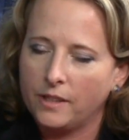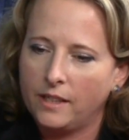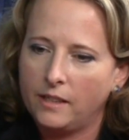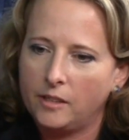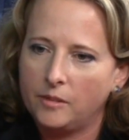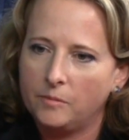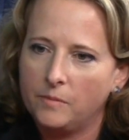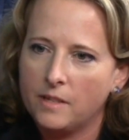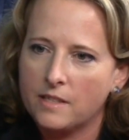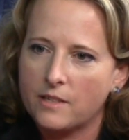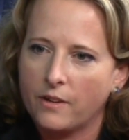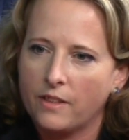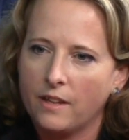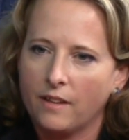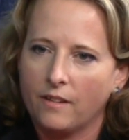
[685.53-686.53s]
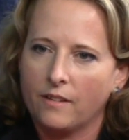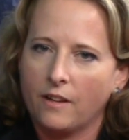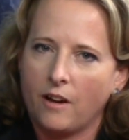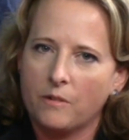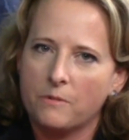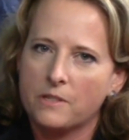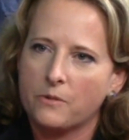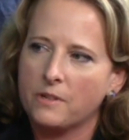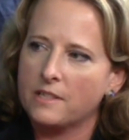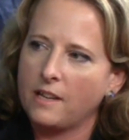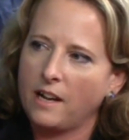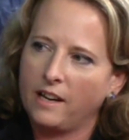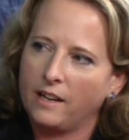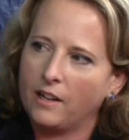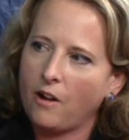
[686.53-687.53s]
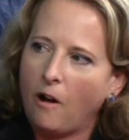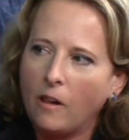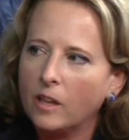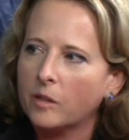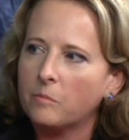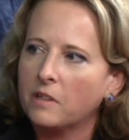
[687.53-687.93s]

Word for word: Um, and so I think God was always kind of calling